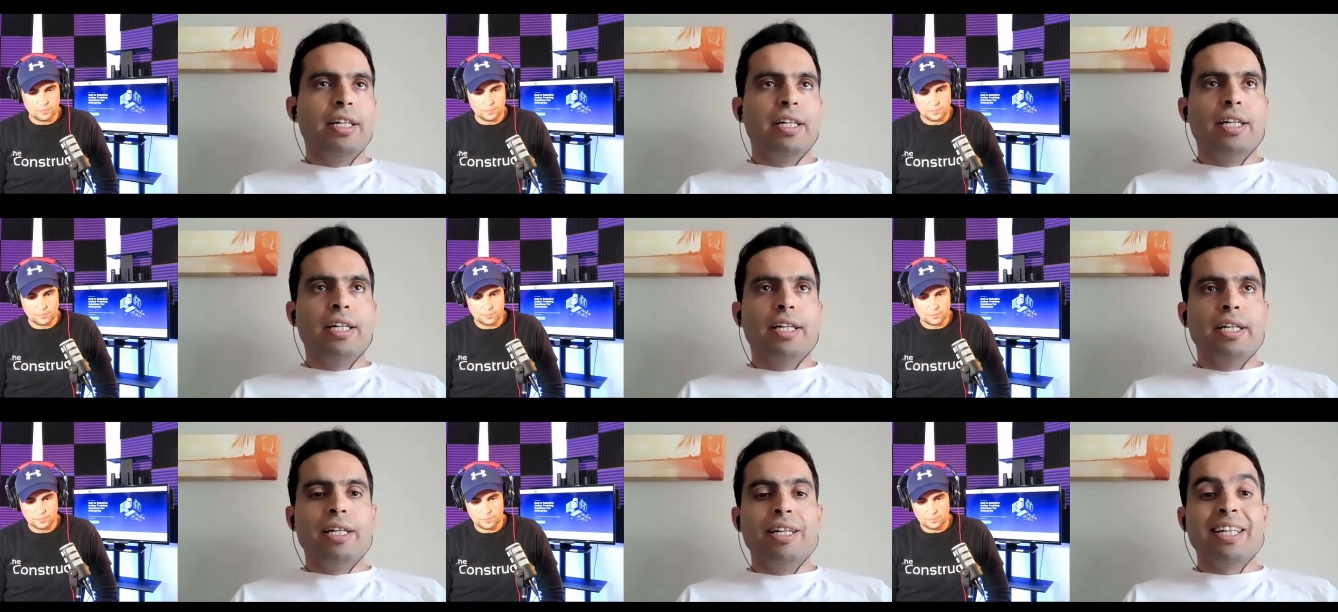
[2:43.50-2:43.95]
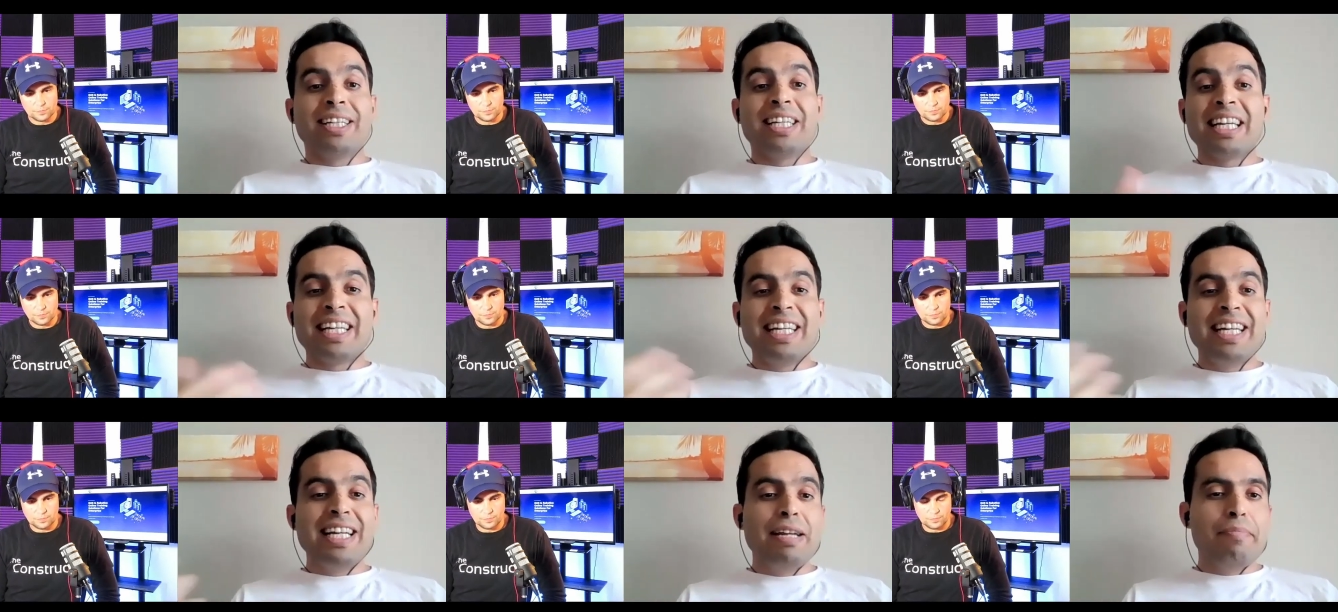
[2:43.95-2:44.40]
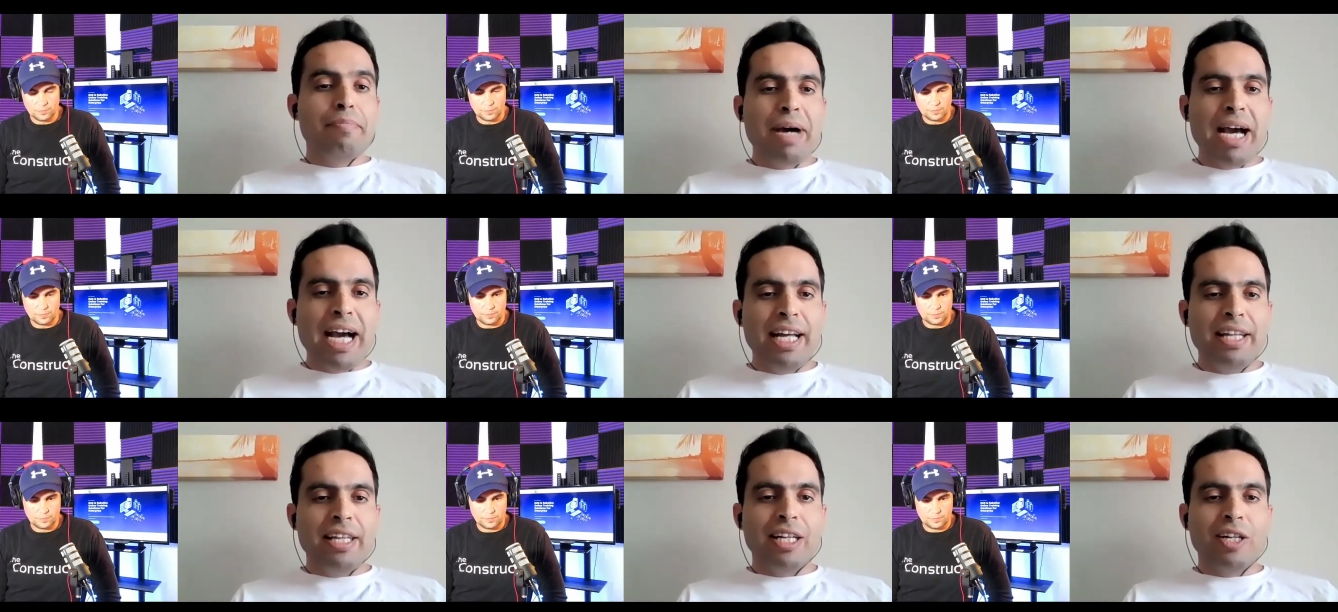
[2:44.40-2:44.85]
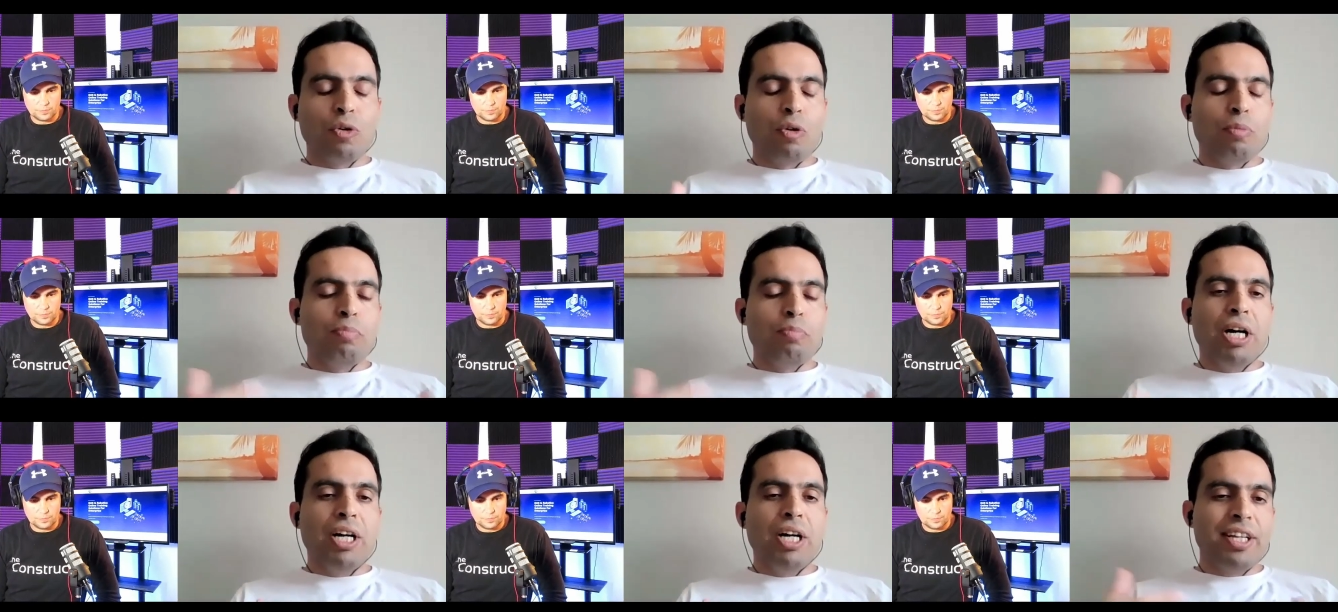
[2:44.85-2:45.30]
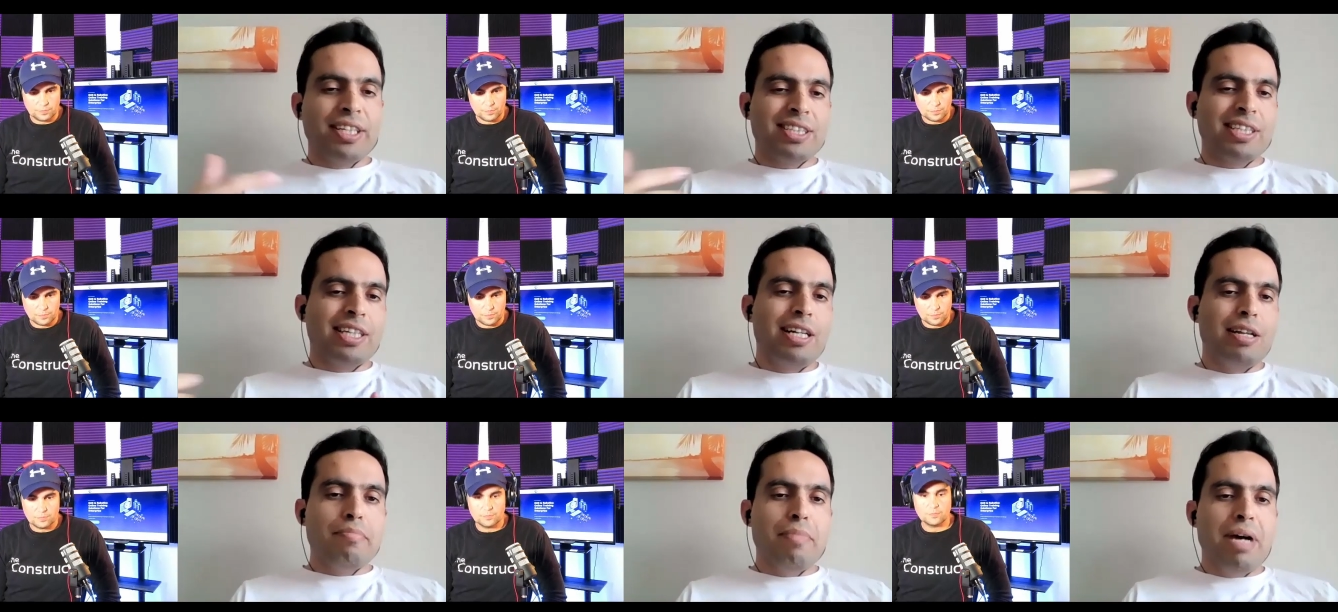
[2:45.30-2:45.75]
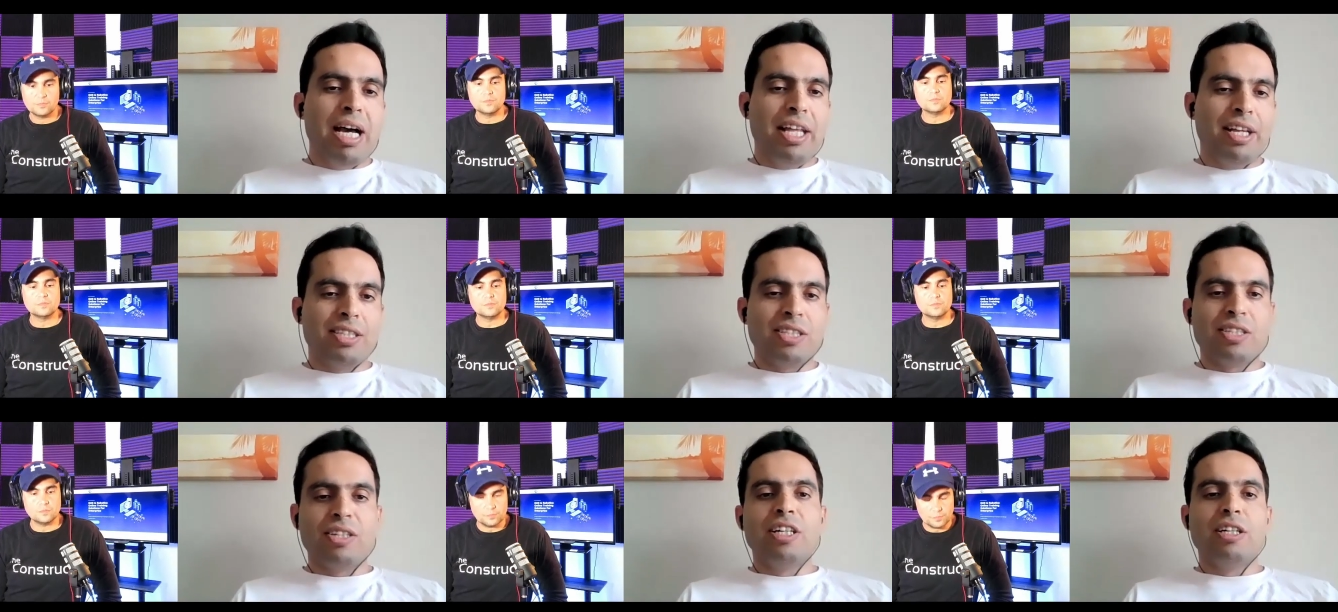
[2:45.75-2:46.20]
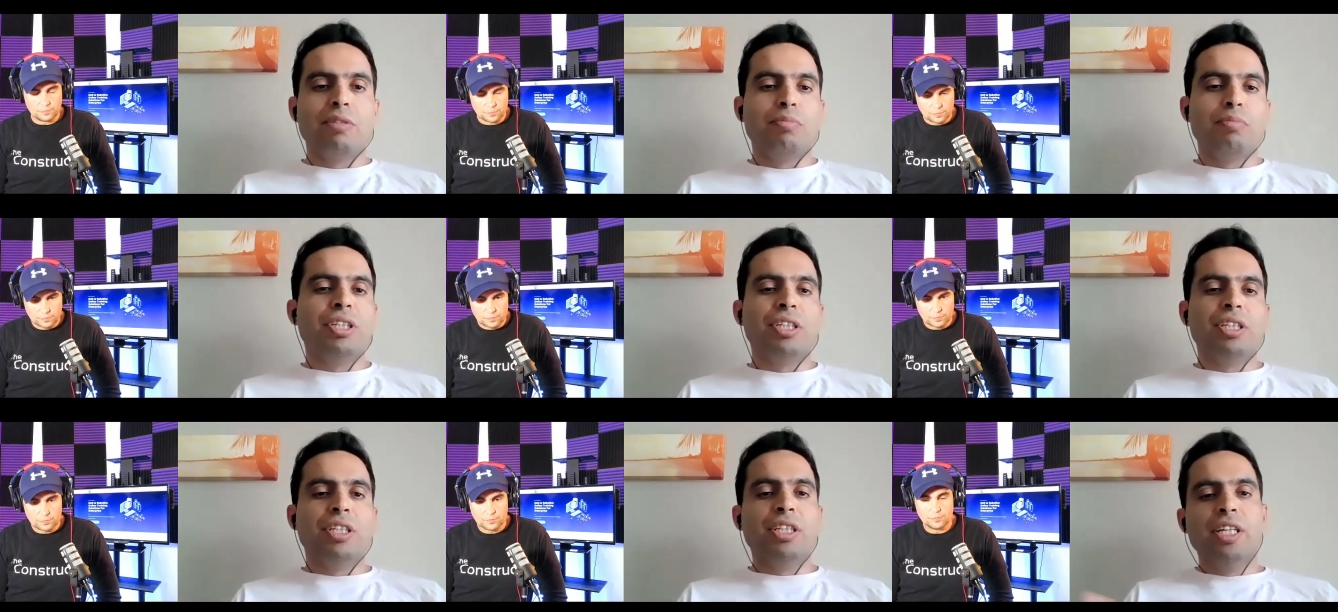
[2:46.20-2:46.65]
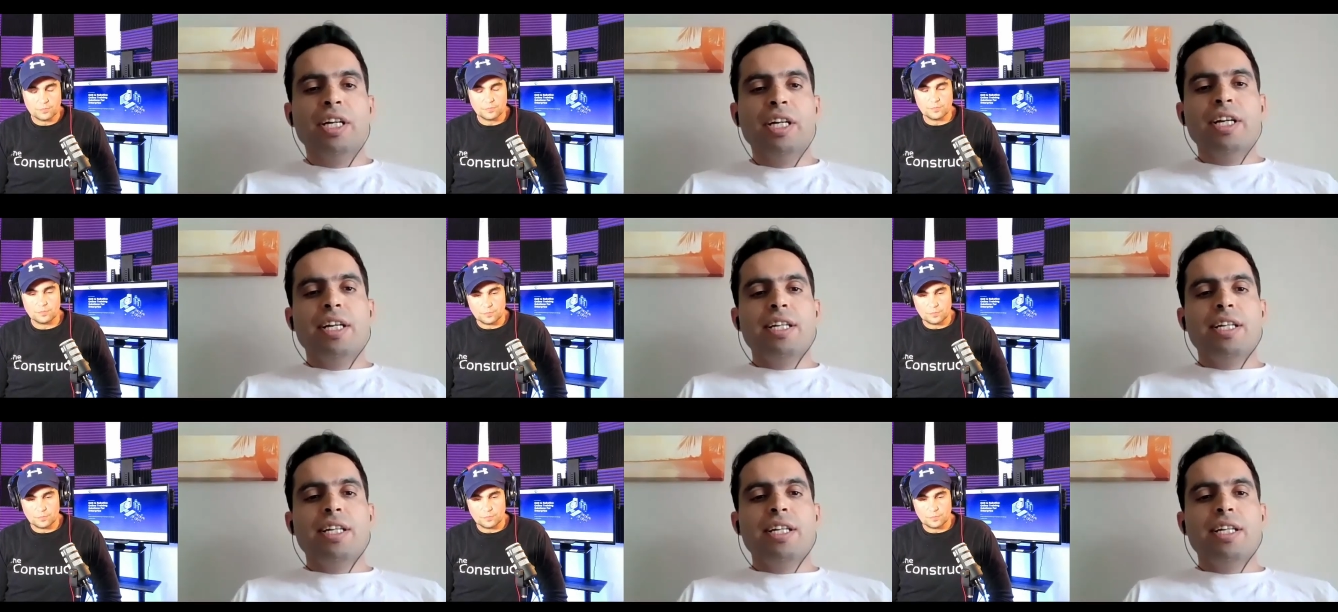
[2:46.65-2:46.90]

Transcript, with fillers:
Speaker 1: uh, like a kinematic, robotics kinematics library.